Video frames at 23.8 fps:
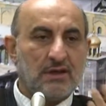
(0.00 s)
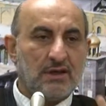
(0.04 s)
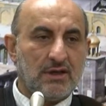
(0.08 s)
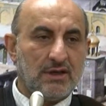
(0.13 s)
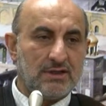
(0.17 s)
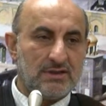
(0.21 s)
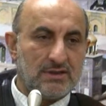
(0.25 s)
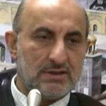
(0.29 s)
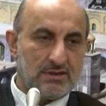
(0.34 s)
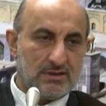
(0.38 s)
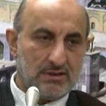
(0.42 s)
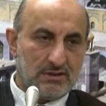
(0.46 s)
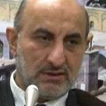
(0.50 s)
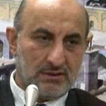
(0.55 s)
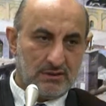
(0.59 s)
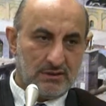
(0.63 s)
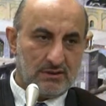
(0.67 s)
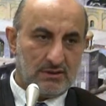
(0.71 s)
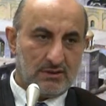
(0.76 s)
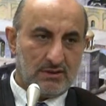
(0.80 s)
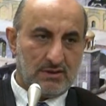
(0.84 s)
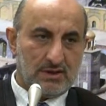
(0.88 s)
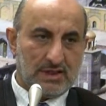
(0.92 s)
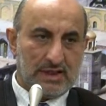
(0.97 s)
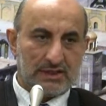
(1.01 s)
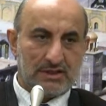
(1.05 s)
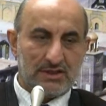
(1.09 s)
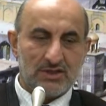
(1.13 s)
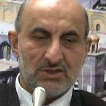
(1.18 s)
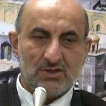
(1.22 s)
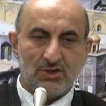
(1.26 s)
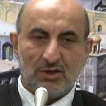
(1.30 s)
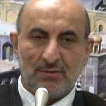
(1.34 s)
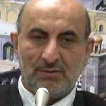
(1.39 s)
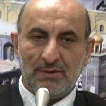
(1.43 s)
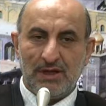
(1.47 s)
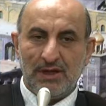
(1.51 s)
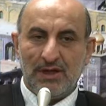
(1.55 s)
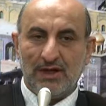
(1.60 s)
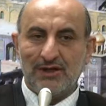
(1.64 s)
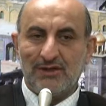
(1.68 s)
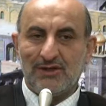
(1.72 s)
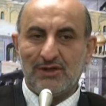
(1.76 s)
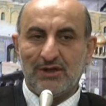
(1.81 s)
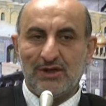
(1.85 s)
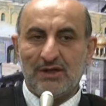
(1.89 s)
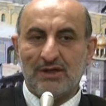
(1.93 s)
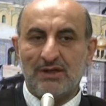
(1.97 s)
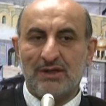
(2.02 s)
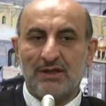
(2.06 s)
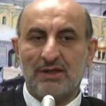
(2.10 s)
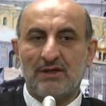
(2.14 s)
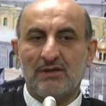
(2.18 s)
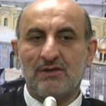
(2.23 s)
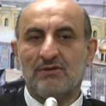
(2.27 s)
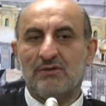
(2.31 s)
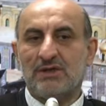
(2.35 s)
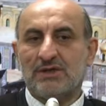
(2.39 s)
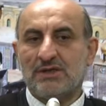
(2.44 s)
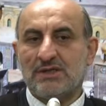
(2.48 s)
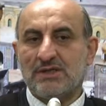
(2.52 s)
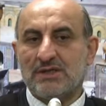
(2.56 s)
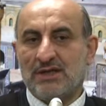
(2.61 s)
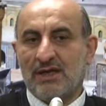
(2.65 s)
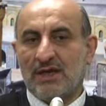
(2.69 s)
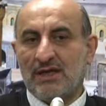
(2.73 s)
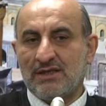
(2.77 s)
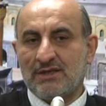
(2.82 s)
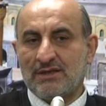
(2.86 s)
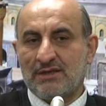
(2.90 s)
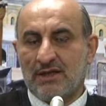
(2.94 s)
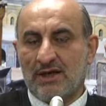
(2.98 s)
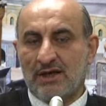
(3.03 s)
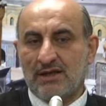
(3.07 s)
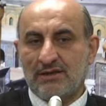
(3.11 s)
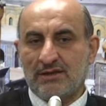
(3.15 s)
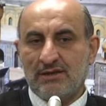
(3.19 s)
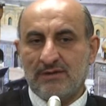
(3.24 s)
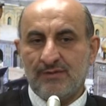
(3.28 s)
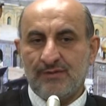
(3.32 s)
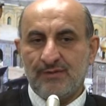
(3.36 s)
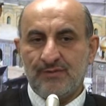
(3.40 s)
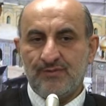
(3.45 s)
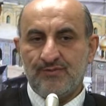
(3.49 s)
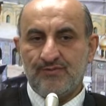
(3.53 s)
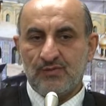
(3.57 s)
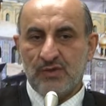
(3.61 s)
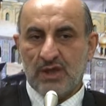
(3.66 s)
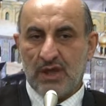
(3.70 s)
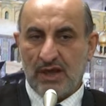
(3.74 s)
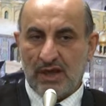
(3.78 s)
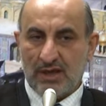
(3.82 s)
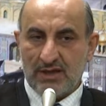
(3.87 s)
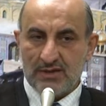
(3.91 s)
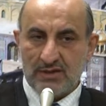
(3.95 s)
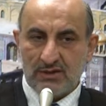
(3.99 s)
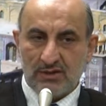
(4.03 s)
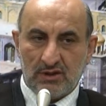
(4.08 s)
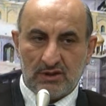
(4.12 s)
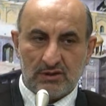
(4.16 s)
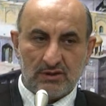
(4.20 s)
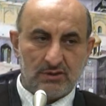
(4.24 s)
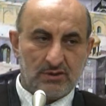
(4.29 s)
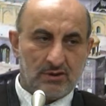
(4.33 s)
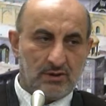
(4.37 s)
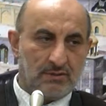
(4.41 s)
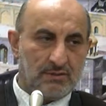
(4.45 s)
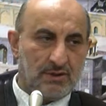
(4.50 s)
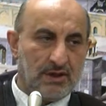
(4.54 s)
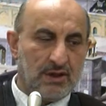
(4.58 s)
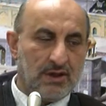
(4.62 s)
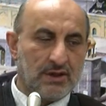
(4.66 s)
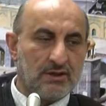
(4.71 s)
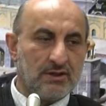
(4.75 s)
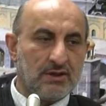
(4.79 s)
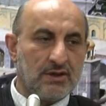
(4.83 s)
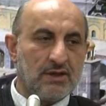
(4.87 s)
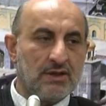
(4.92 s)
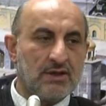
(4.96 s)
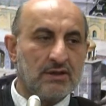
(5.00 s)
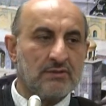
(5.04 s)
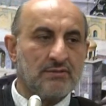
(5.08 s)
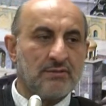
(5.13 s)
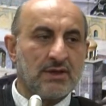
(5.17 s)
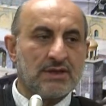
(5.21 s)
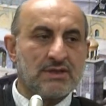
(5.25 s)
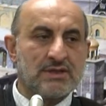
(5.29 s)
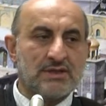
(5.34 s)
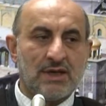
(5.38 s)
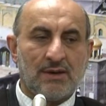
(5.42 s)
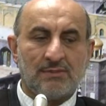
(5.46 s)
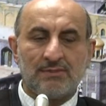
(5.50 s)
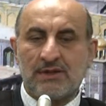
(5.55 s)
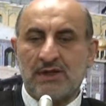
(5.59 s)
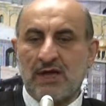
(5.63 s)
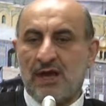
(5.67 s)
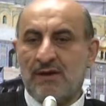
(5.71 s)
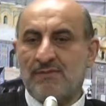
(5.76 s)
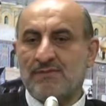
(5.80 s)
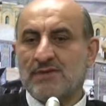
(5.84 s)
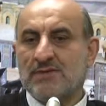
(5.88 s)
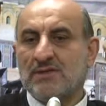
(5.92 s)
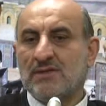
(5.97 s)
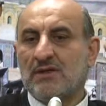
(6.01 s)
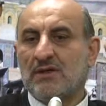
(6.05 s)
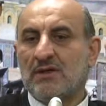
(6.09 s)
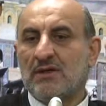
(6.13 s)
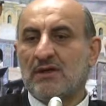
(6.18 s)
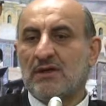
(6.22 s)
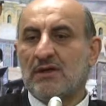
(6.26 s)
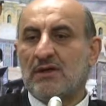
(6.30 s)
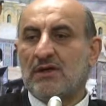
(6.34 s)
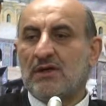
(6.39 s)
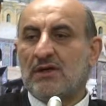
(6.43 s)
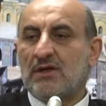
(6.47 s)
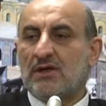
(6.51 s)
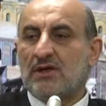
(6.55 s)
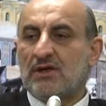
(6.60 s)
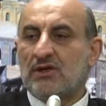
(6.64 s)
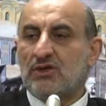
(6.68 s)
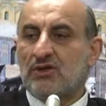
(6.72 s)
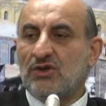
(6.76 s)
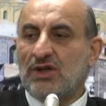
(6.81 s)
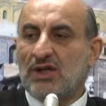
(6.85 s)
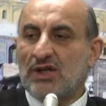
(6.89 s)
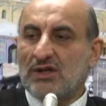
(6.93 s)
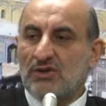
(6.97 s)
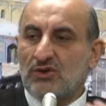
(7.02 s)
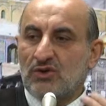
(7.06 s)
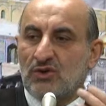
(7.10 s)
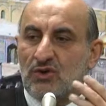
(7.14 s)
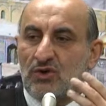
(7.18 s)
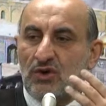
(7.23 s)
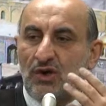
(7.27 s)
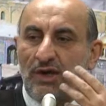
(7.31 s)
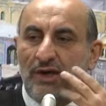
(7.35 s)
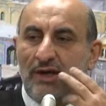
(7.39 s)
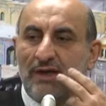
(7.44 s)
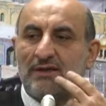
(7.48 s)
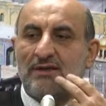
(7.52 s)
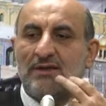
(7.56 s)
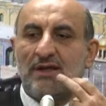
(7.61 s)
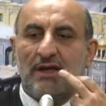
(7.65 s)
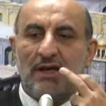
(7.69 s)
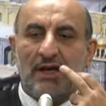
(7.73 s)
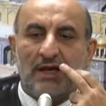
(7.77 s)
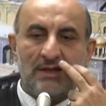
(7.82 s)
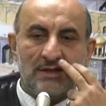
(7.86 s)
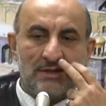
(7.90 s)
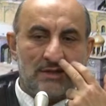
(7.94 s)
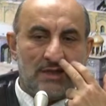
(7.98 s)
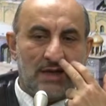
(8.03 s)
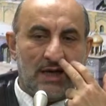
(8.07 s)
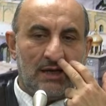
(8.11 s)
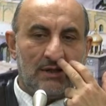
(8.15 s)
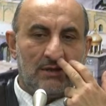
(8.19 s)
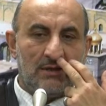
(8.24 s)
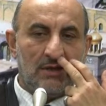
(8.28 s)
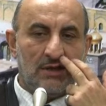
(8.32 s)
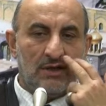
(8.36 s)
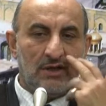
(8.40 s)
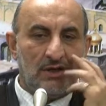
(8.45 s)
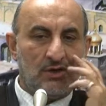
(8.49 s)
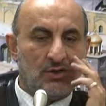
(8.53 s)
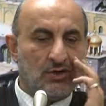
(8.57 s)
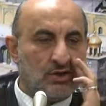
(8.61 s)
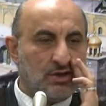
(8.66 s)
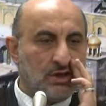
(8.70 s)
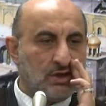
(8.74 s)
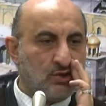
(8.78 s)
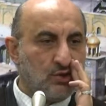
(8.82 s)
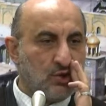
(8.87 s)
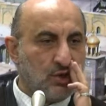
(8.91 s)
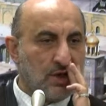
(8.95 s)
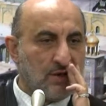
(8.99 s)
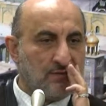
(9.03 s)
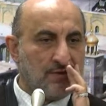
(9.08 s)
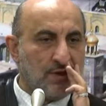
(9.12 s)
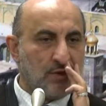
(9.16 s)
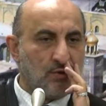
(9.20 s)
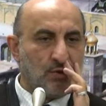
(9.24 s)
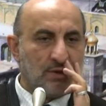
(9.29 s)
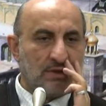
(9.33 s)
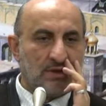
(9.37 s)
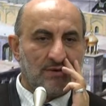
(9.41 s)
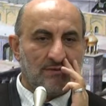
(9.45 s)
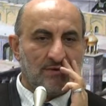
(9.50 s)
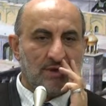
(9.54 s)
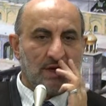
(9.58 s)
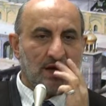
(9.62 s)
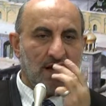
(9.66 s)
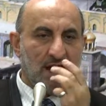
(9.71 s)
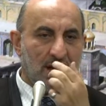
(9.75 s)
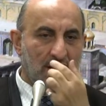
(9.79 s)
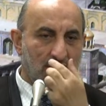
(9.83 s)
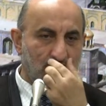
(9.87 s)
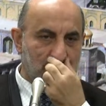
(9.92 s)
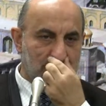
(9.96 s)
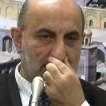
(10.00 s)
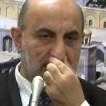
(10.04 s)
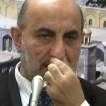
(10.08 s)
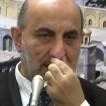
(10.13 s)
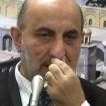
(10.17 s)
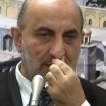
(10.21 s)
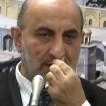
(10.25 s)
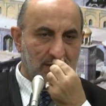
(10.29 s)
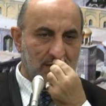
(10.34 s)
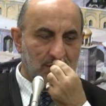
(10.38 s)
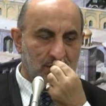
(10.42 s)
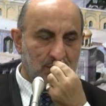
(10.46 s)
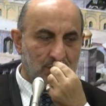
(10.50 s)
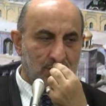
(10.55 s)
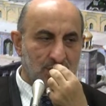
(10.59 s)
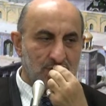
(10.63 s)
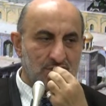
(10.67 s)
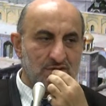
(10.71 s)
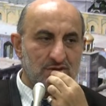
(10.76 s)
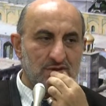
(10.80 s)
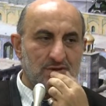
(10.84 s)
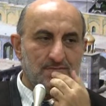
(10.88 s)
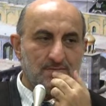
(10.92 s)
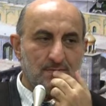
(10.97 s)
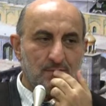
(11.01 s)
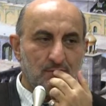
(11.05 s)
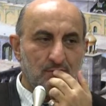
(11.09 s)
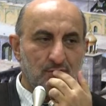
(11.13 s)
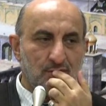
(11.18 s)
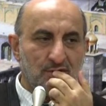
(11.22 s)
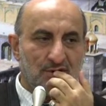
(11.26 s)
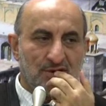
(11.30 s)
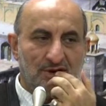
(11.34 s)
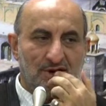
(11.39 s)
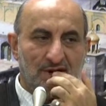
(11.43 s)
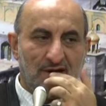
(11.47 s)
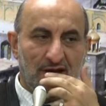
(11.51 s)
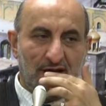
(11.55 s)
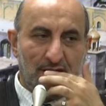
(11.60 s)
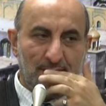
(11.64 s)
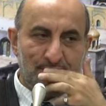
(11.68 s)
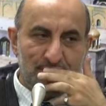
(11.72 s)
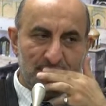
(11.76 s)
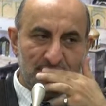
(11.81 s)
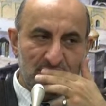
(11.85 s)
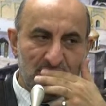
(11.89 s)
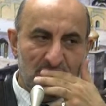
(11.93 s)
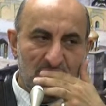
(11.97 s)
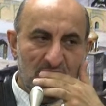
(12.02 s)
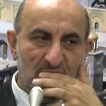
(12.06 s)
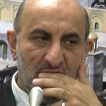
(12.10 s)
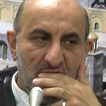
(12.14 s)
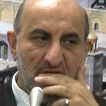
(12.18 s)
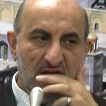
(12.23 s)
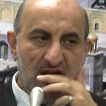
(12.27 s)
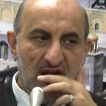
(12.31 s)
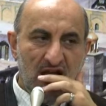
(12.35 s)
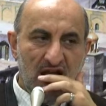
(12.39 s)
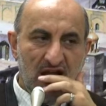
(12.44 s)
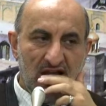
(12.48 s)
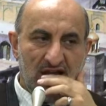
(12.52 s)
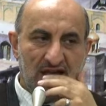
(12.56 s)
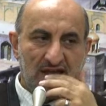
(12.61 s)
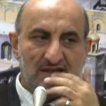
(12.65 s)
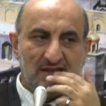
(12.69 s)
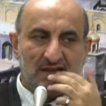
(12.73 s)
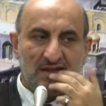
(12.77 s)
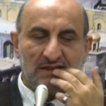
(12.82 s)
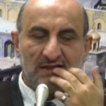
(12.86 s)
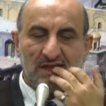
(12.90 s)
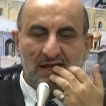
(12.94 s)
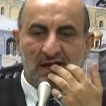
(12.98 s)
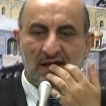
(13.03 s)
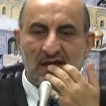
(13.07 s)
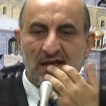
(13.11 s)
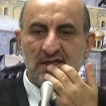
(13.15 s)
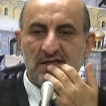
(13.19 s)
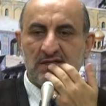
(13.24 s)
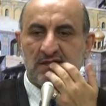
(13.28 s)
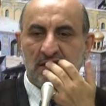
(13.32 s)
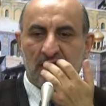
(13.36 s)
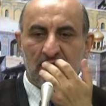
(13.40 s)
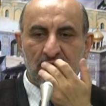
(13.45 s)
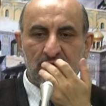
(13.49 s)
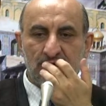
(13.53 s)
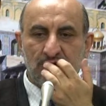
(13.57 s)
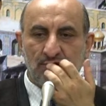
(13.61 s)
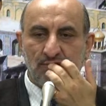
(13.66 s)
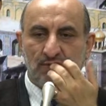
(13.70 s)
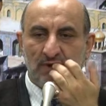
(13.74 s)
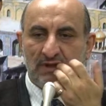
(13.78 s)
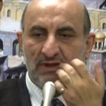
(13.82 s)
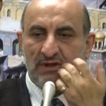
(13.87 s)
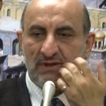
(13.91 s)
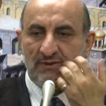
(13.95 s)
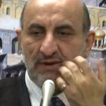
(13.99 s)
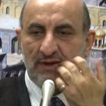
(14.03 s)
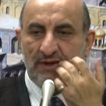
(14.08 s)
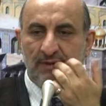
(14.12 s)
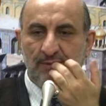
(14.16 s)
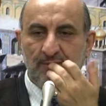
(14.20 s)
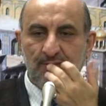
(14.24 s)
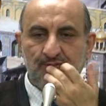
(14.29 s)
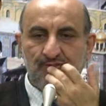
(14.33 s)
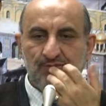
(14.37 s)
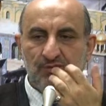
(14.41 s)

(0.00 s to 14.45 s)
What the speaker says: that is obligatory thing. What is inside is not obligatory. But sometimes you need to go little inside in order to cover whatever outside the nose or lips, little take inside, so whatever